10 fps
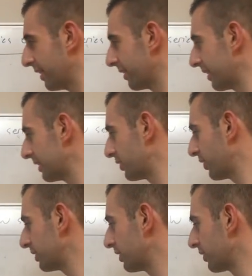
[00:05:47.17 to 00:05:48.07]
Then this
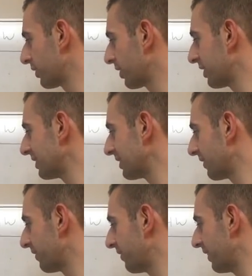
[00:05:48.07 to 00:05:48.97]
turns into cos
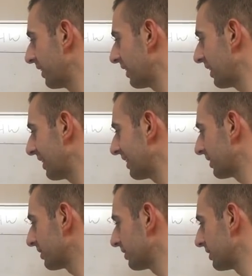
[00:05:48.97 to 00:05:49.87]
theta
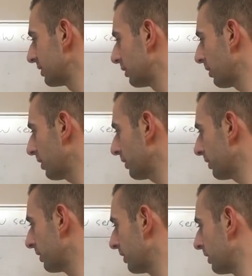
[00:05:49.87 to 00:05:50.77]
equals
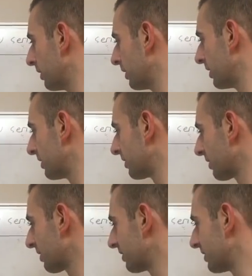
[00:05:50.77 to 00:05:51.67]
0,
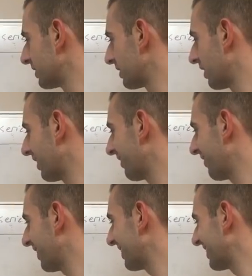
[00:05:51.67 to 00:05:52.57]
sine
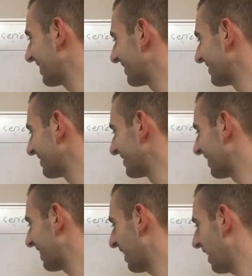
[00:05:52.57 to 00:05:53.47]
theta equals
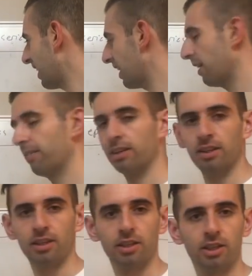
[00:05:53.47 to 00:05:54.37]
a half.
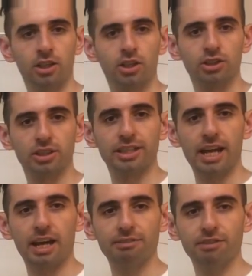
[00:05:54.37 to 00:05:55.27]
So
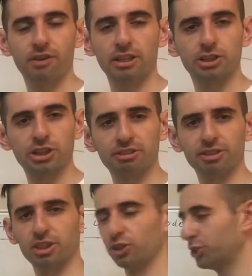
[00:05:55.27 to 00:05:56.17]
now I have to find the general
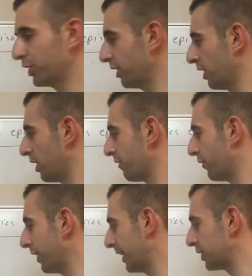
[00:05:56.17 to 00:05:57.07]
solution
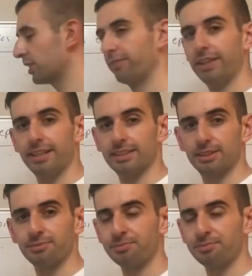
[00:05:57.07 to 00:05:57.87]
for each of these.